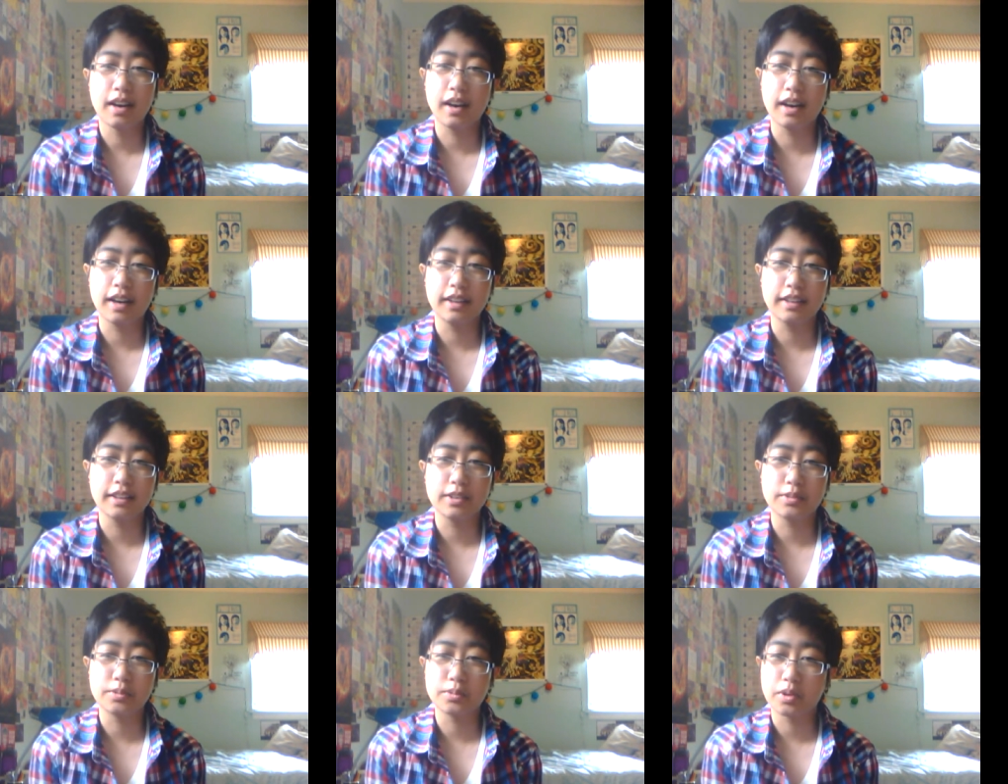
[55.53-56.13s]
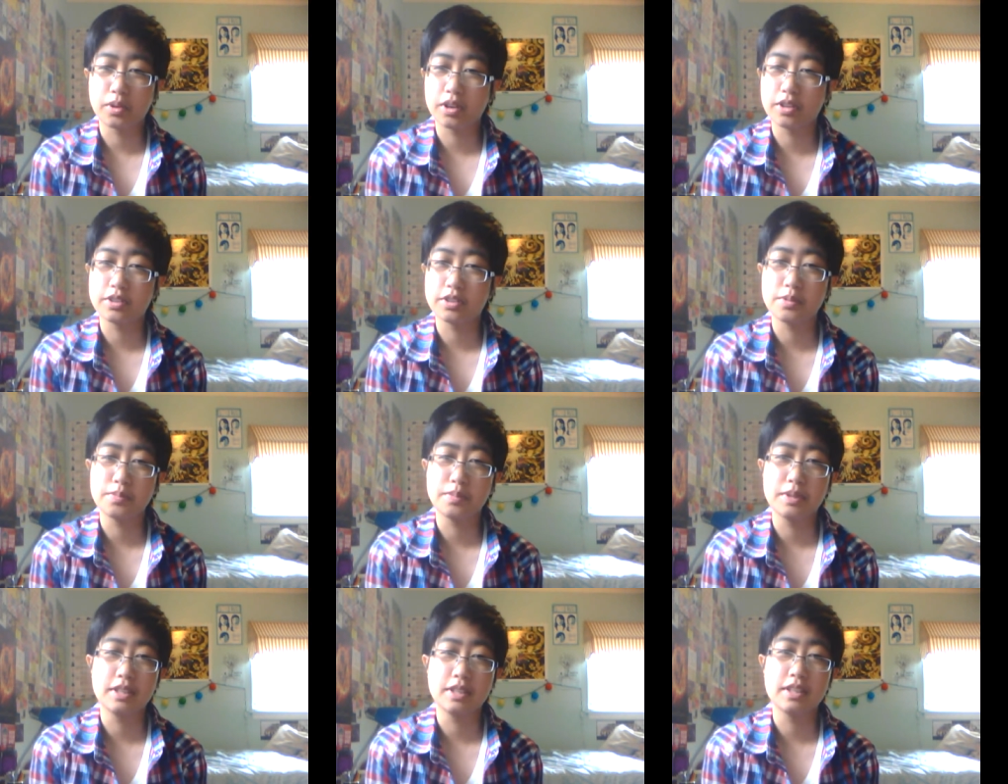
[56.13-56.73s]
I didn't want
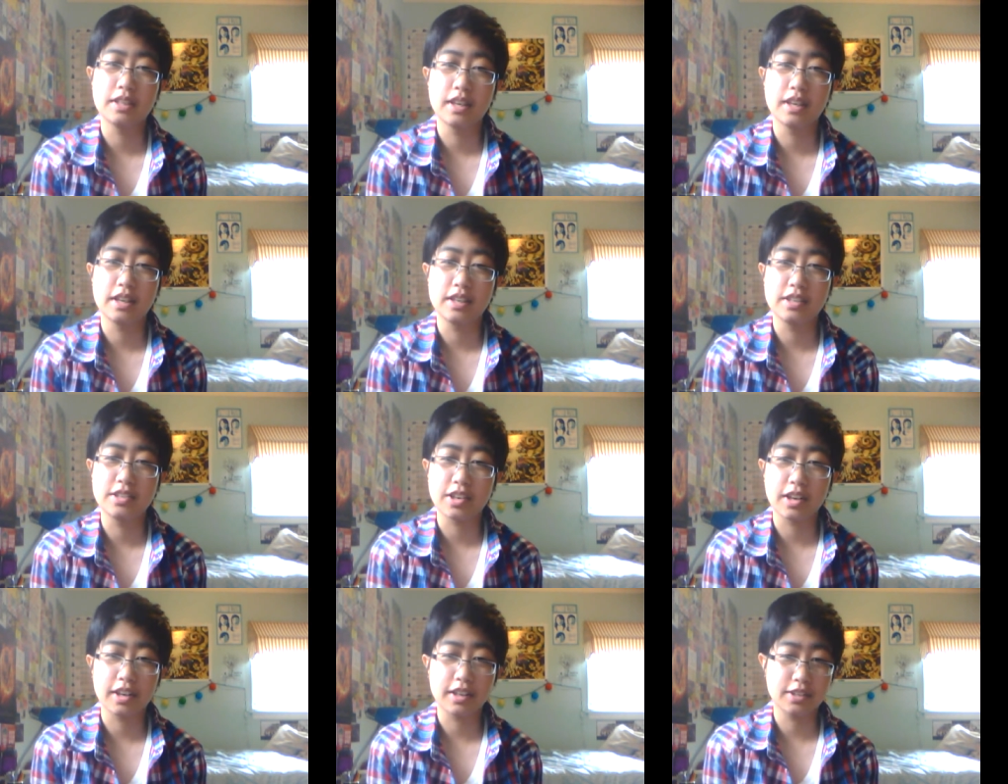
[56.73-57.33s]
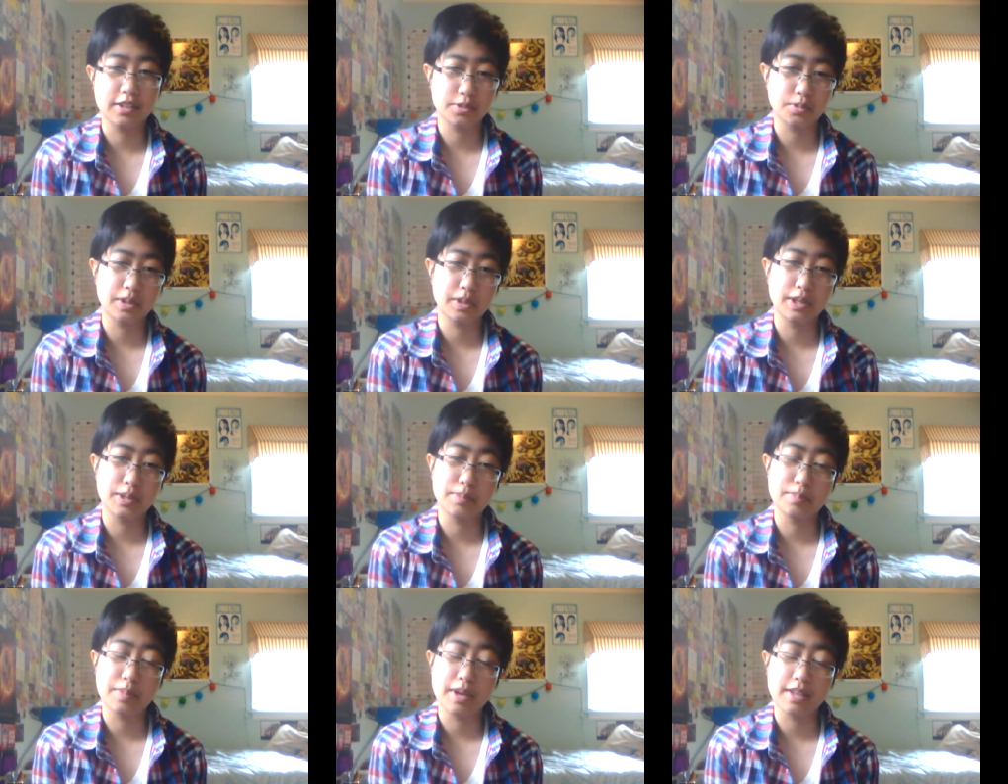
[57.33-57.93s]
to be a giant
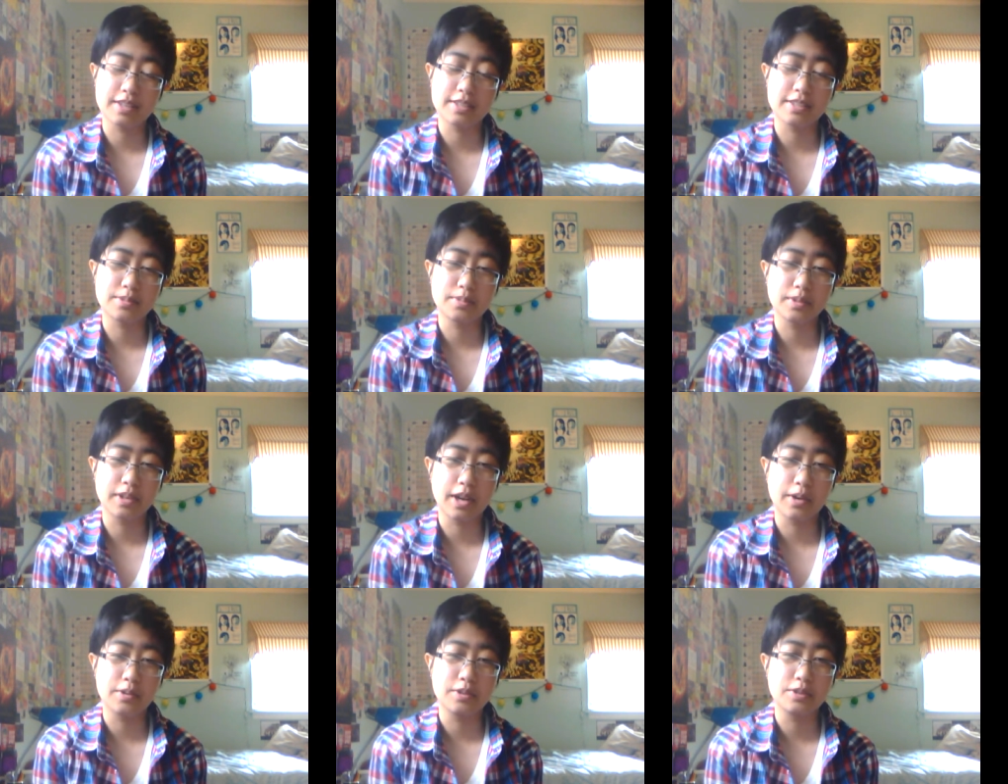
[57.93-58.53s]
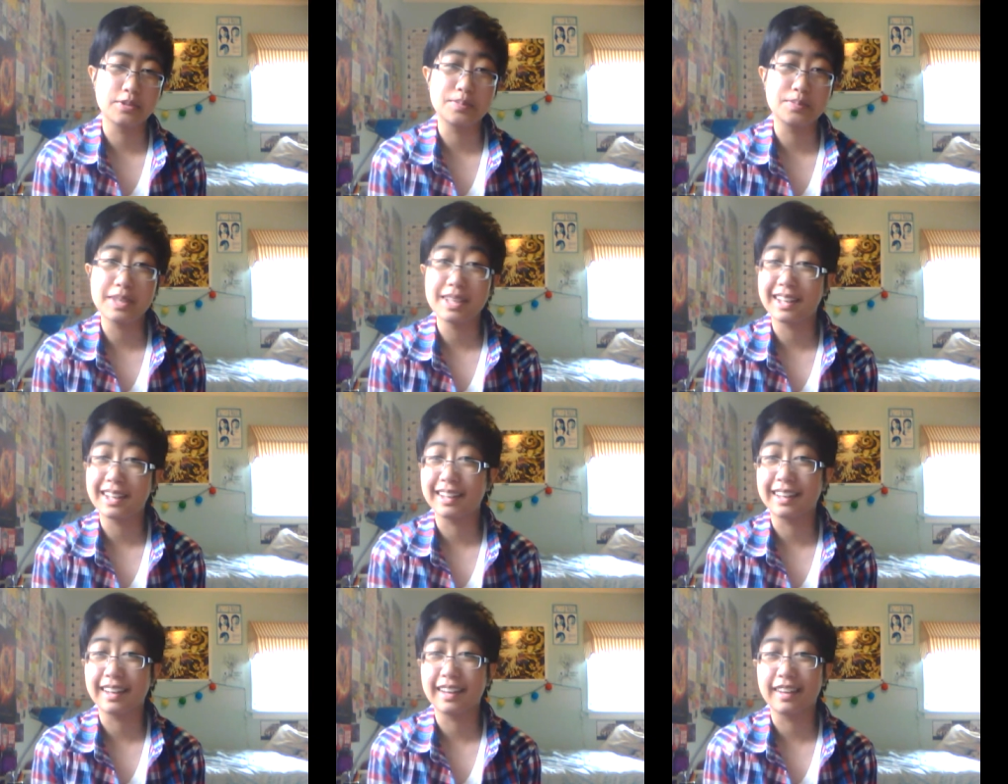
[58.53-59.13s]
sweaty mess when I was
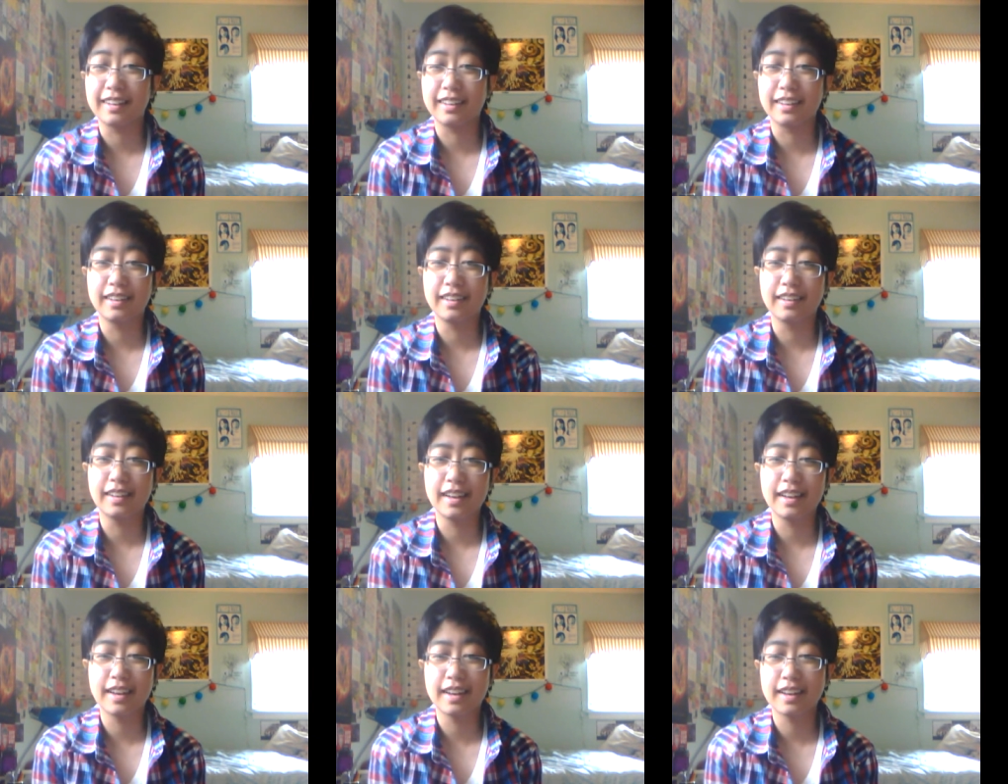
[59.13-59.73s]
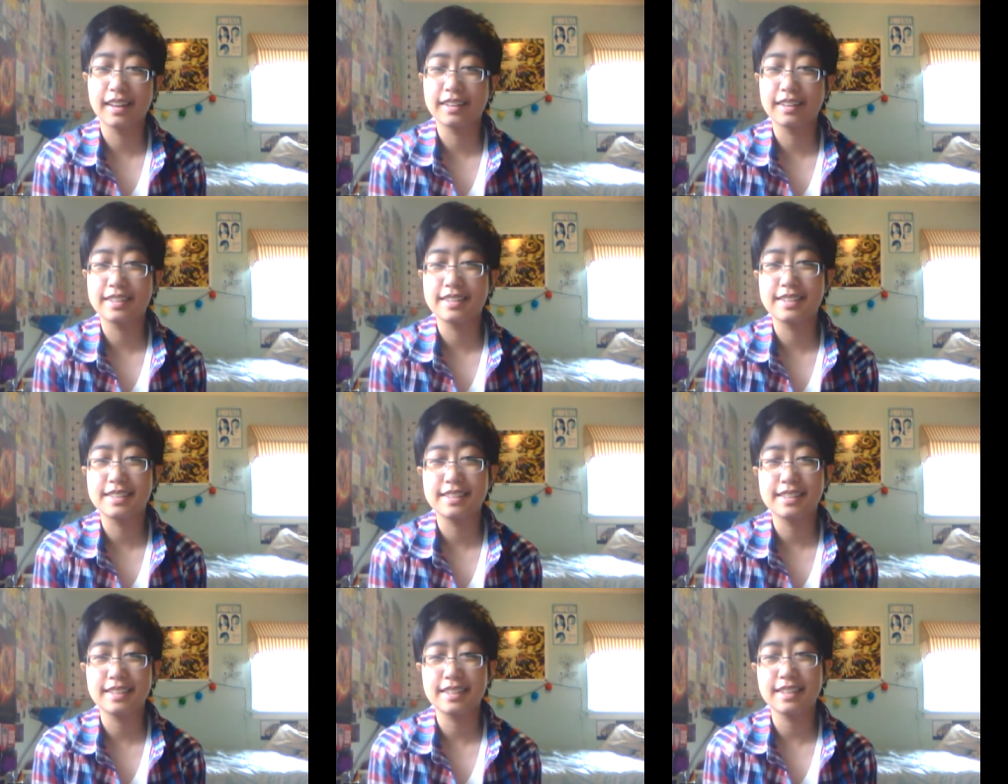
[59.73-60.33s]
meeting Hannah, and
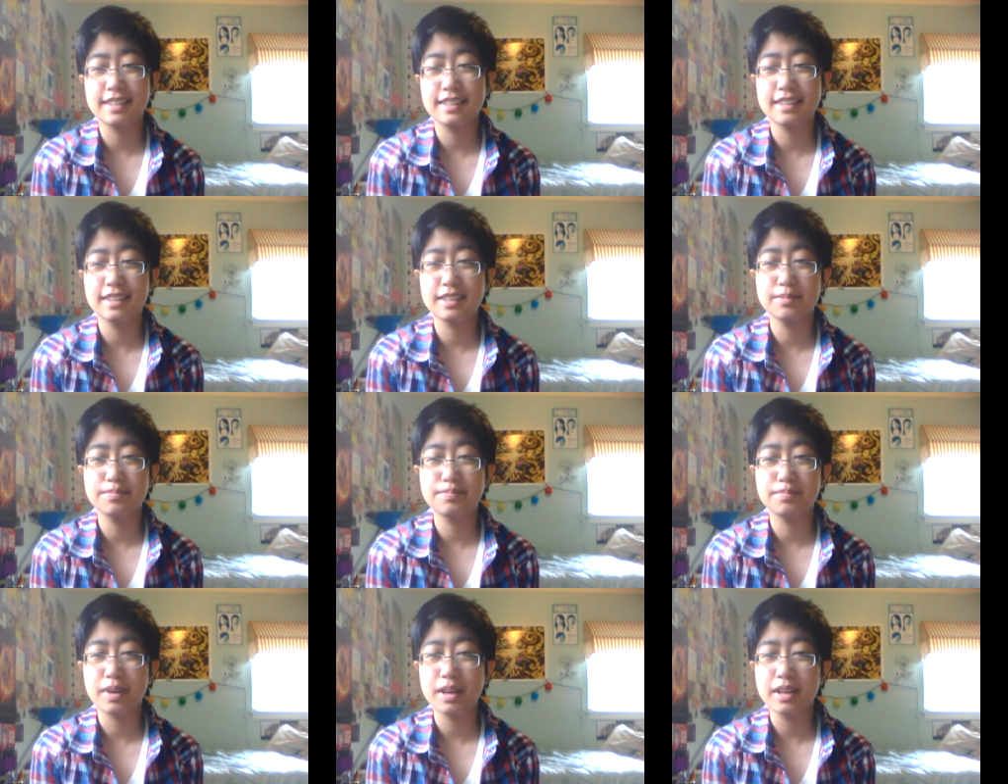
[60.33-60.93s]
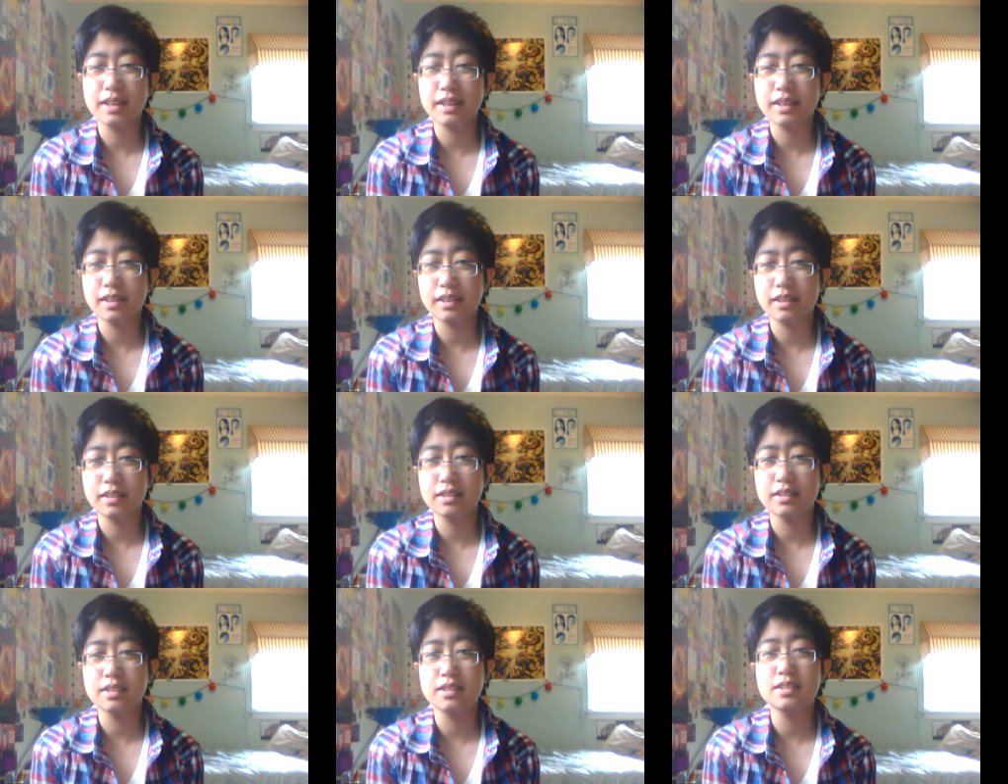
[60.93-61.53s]
C,
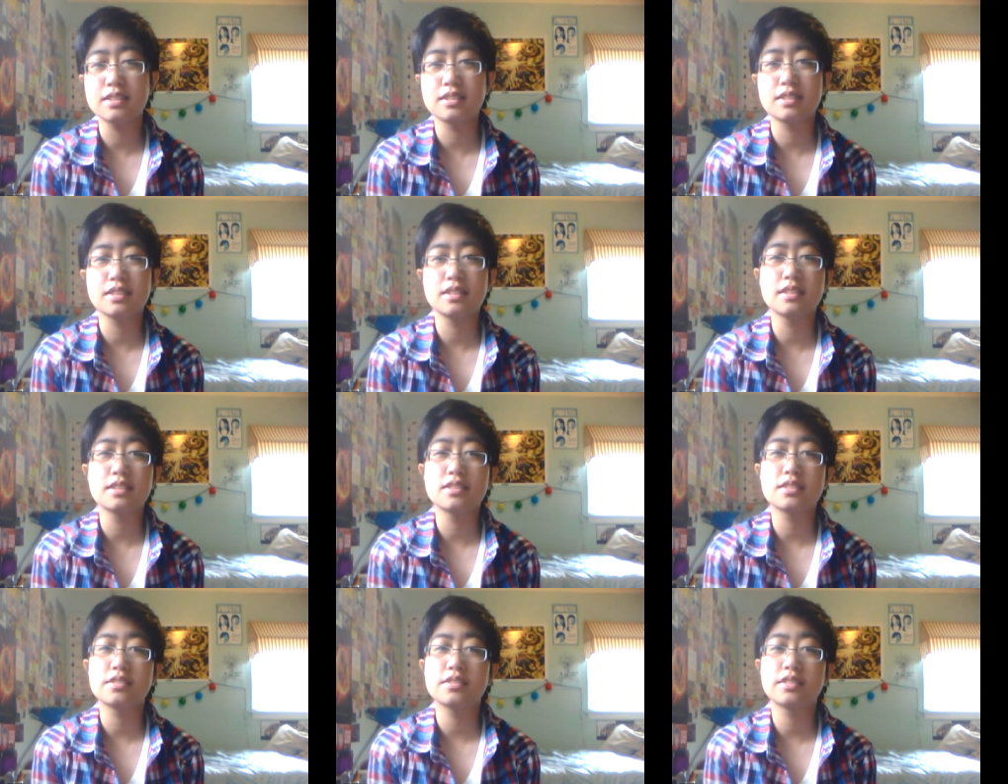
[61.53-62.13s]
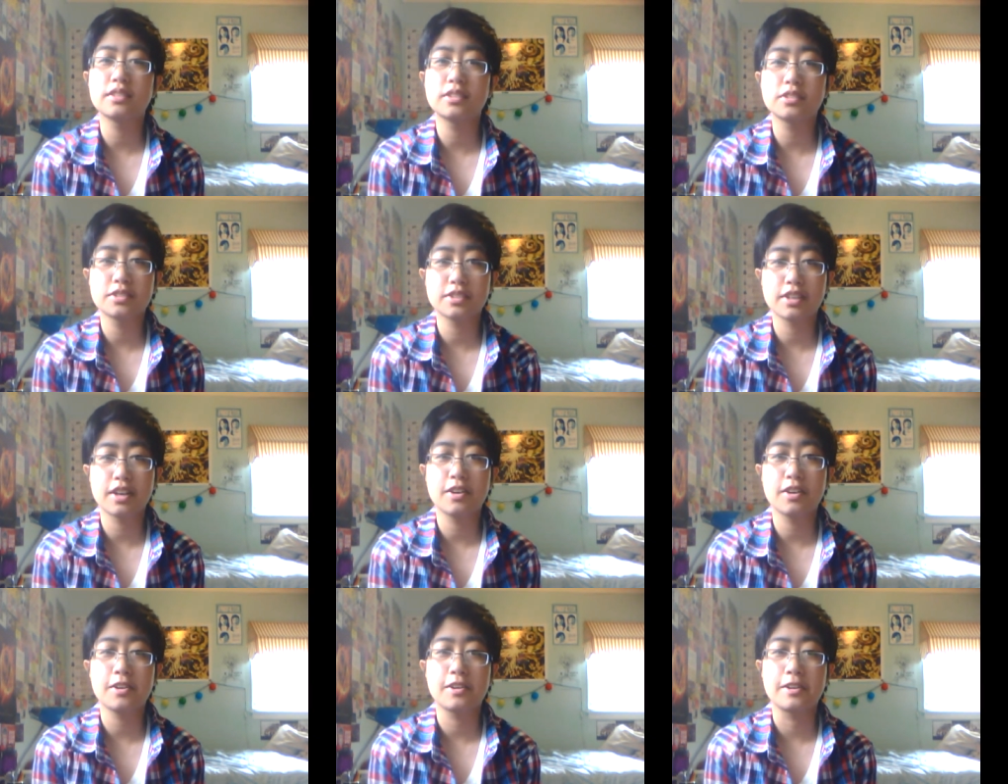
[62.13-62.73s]
biking in DC is a little
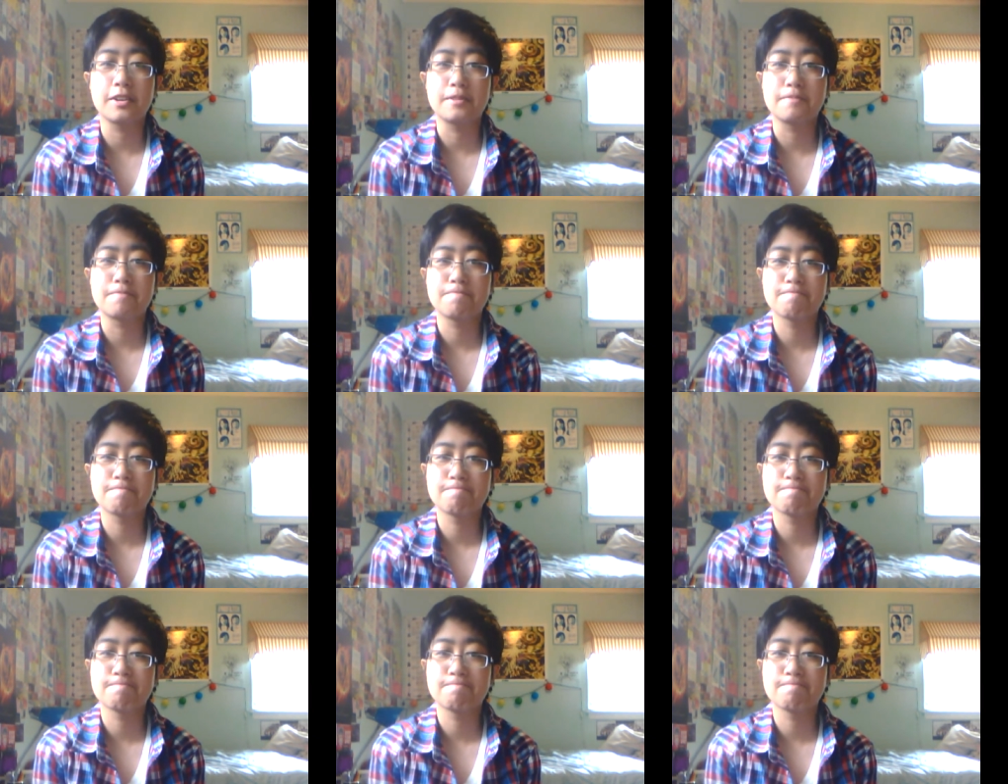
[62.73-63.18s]
scary.